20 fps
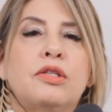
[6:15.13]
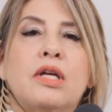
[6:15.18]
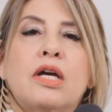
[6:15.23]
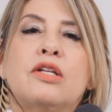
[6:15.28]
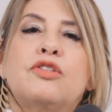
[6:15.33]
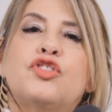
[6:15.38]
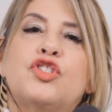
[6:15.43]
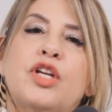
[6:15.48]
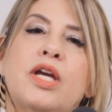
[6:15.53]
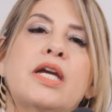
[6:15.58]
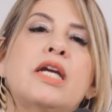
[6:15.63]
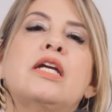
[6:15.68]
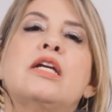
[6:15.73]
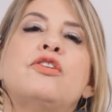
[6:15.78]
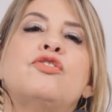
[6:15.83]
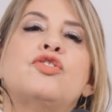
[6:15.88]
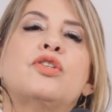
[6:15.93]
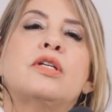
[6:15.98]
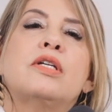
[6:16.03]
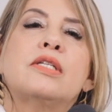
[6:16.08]
a
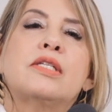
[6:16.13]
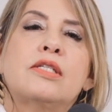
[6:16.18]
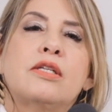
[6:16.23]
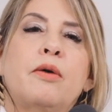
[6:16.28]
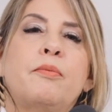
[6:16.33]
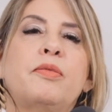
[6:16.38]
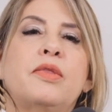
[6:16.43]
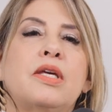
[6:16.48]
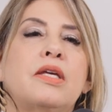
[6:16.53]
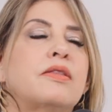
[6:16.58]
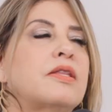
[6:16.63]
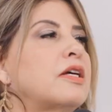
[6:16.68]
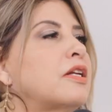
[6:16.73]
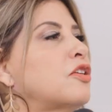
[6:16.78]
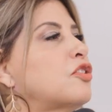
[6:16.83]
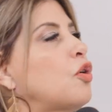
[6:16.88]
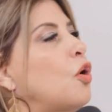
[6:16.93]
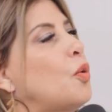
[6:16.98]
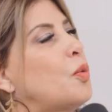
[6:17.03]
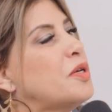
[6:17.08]
change is something that
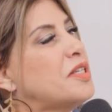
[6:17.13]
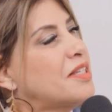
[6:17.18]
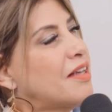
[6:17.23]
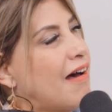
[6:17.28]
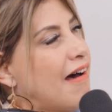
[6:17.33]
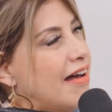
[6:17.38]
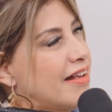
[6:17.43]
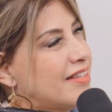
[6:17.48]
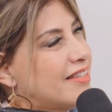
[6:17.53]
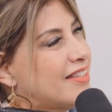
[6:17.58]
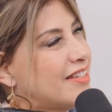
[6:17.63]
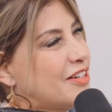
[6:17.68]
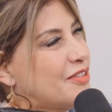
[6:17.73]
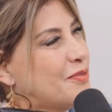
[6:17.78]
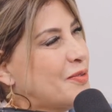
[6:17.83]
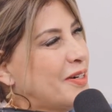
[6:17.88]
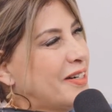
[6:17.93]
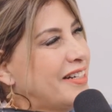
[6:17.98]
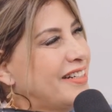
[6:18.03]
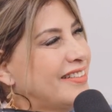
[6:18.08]
is always
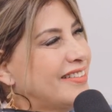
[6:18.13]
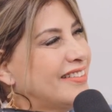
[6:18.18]
constant, right?